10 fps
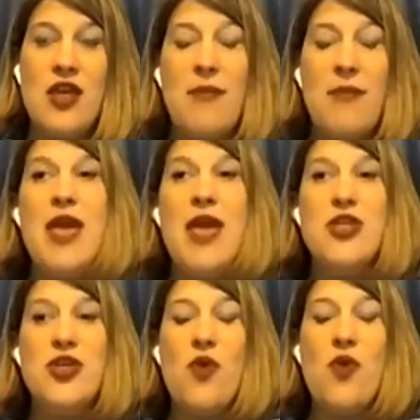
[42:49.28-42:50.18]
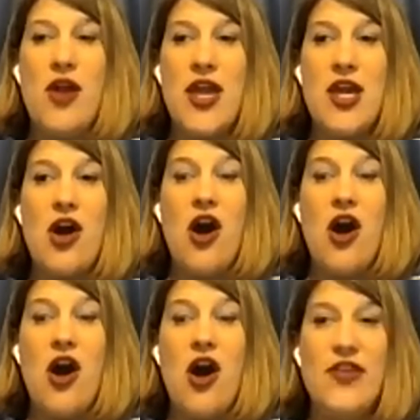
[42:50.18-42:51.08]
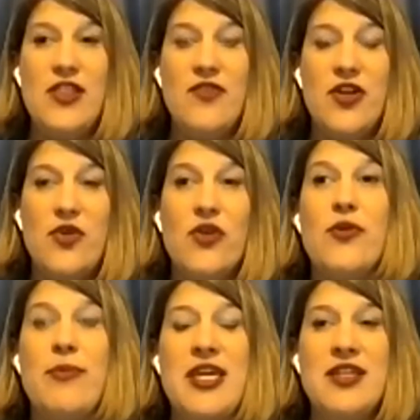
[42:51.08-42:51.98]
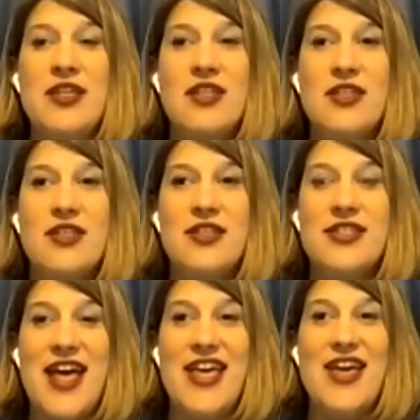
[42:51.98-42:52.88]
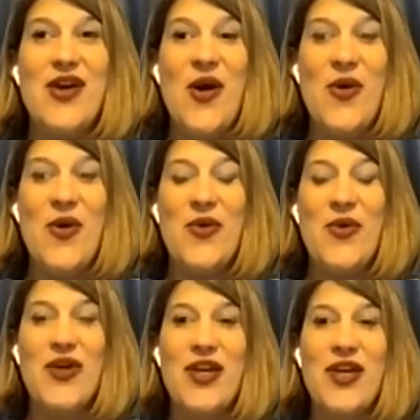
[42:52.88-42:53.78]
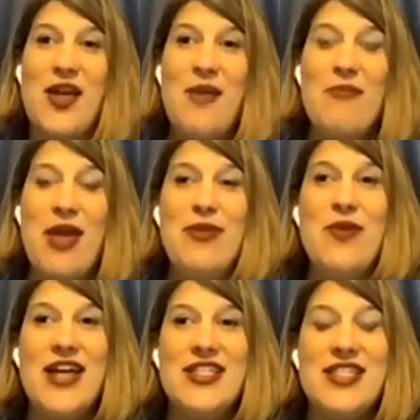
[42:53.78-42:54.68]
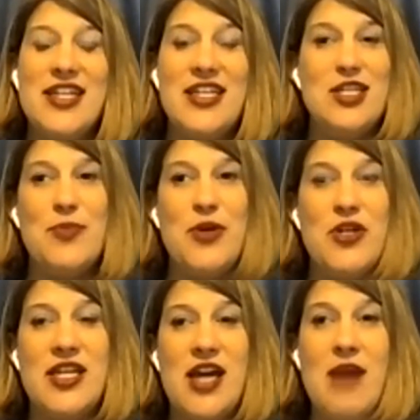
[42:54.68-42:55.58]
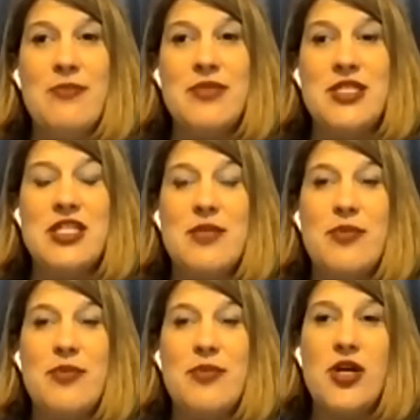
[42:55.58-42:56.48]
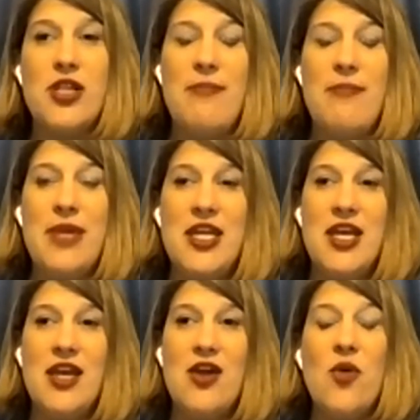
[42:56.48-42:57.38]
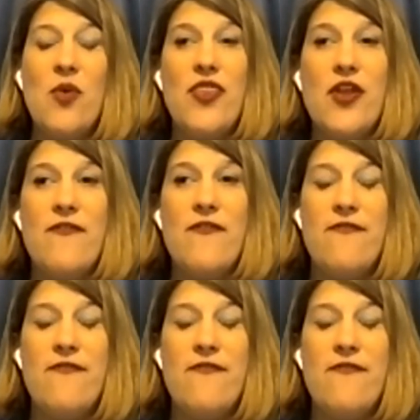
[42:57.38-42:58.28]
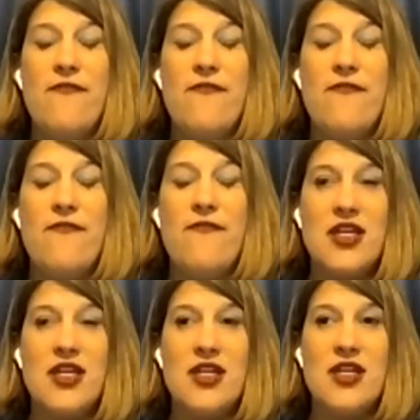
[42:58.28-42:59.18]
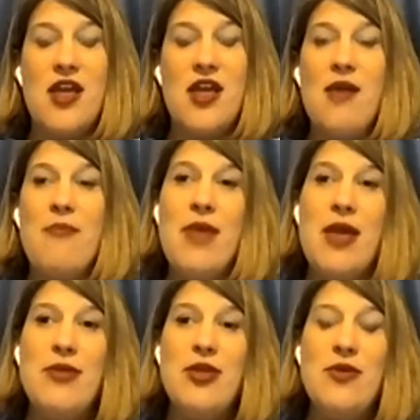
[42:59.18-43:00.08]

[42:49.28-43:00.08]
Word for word: Maybe you are a coffee lover, or for me, Diet Coke. Maybe you ask that each person comes to the book club meeting with their favorite drink. Maybe you